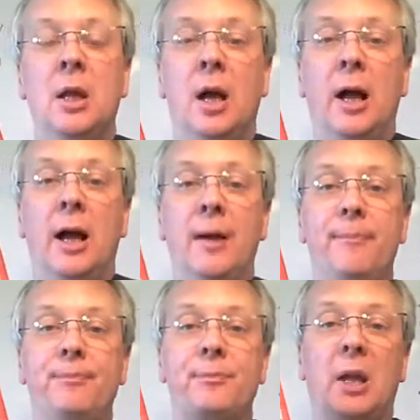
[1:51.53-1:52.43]

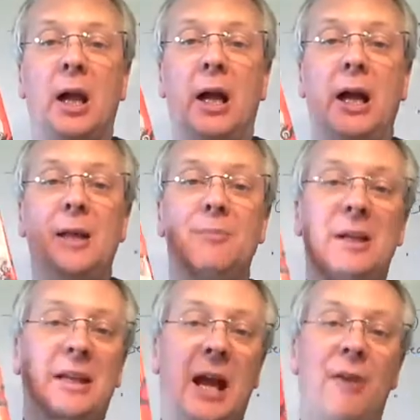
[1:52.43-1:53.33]
And
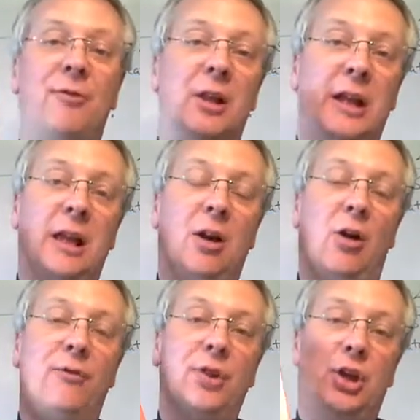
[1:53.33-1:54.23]
be careful here
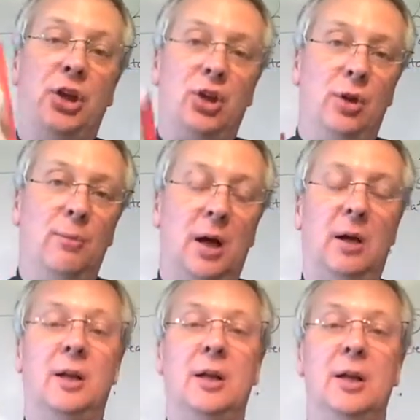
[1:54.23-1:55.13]
of the
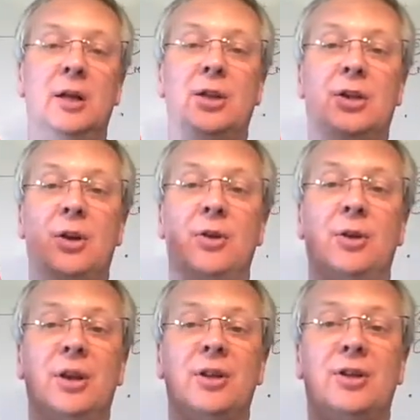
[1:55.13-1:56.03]
humour, so
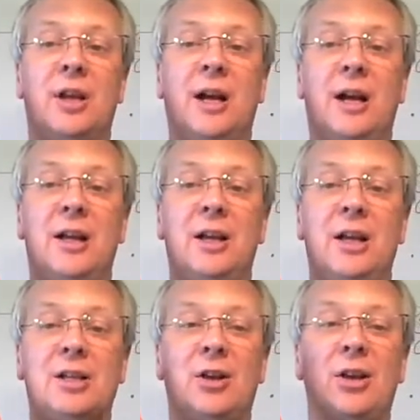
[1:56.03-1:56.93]
that
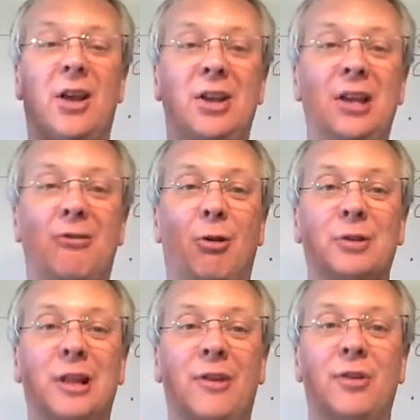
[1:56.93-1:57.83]
I think you're
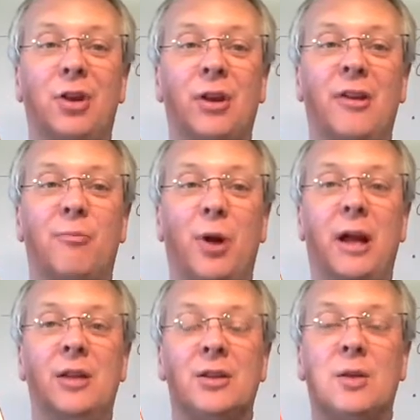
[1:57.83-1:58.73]
old enough and you've got enough
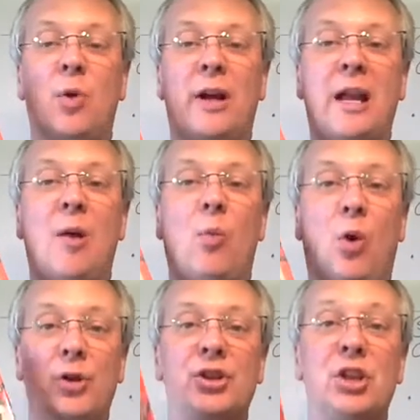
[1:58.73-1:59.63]
brains to work out
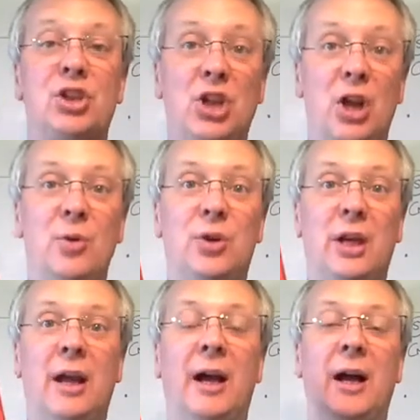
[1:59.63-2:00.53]
what's a joke
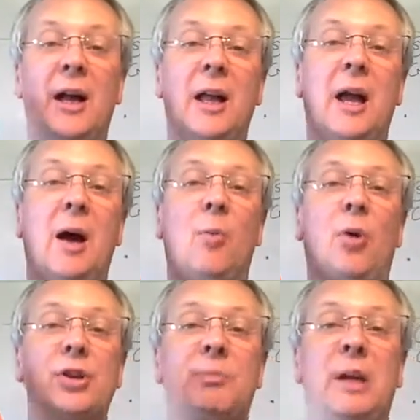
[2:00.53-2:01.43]
here and
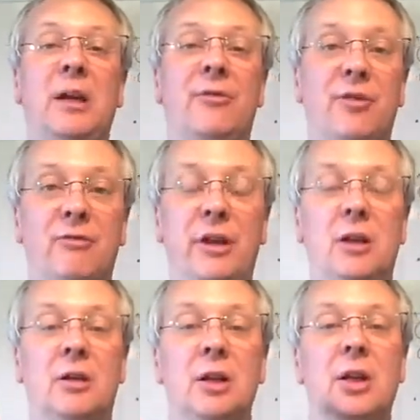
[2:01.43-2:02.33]
what's being for
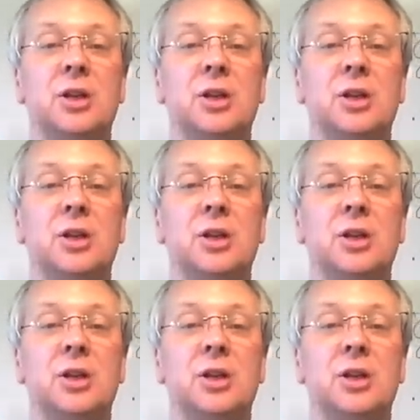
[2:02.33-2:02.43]
real.